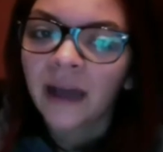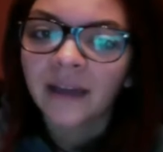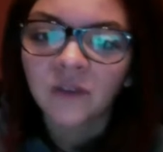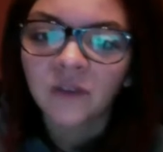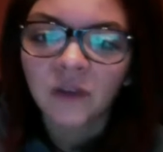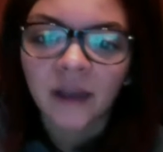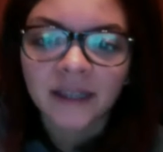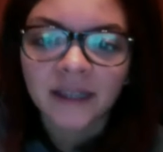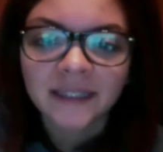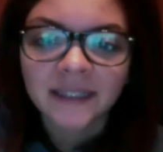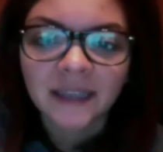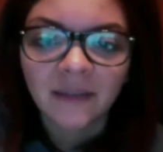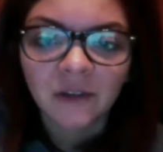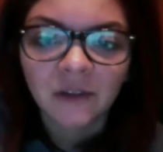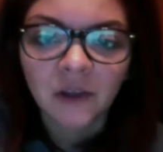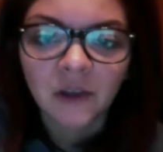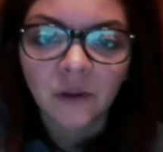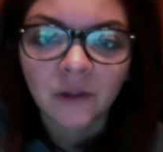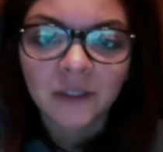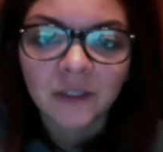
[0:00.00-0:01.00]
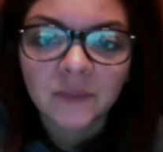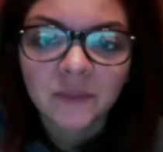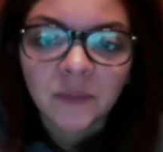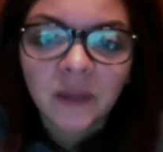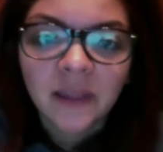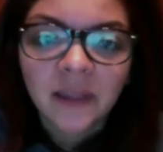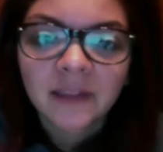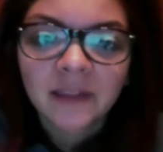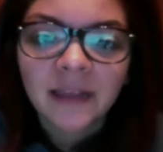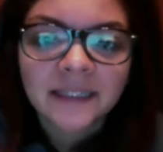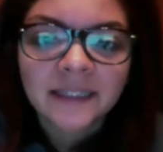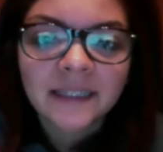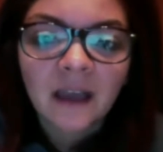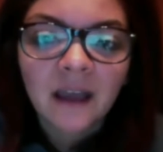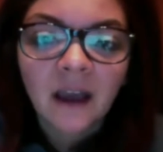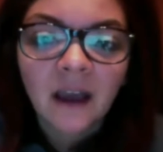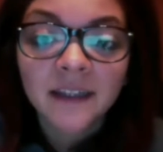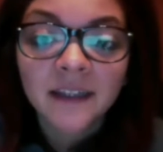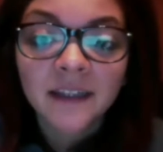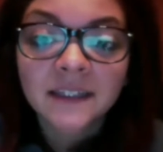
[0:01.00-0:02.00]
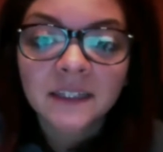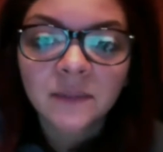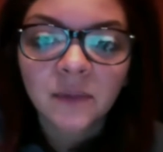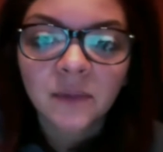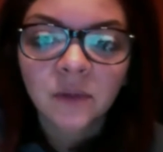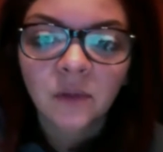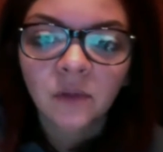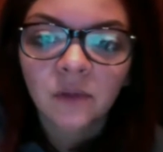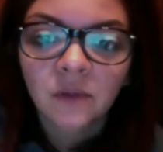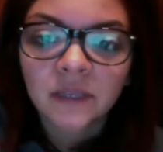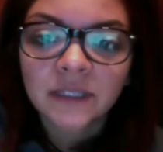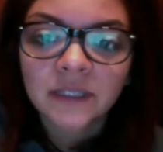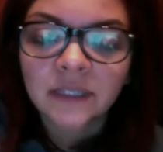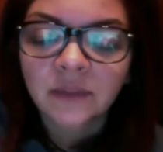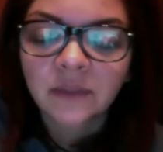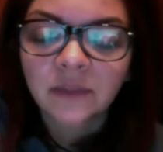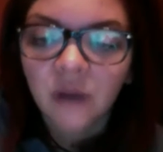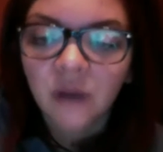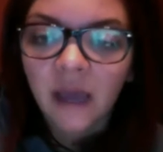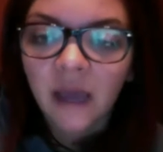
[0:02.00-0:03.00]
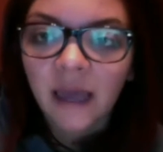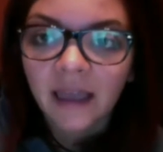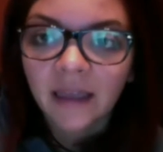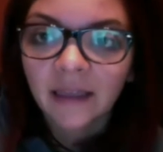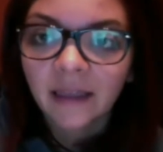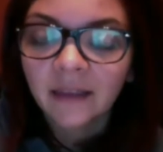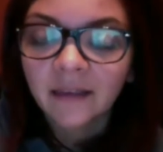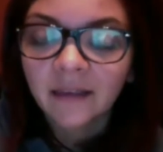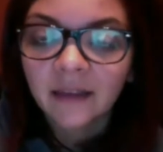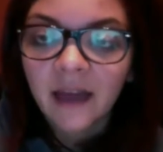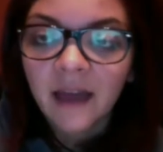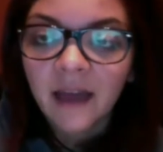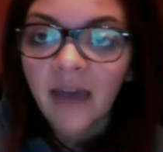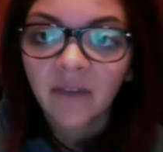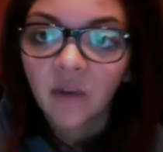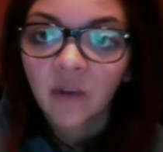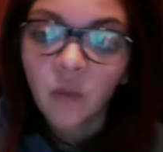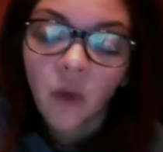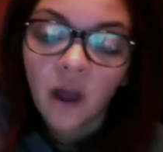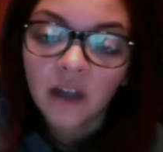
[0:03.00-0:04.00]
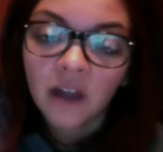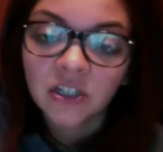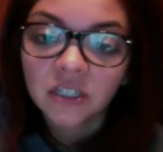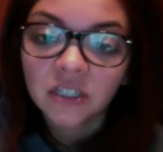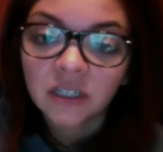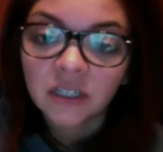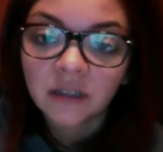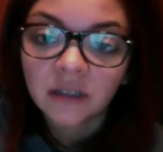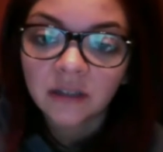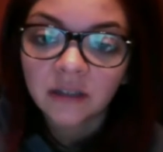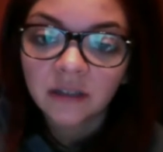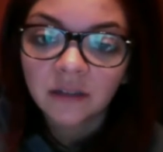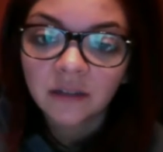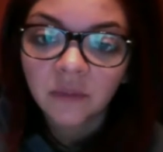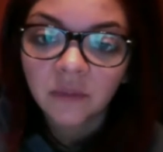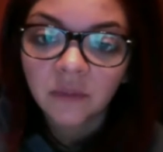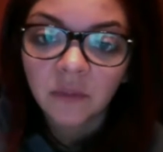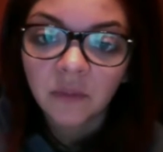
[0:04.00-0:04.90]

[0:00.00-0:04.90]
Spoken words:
if you guys haven't noticed, but that's honestly been a reason where I haven't watched it. But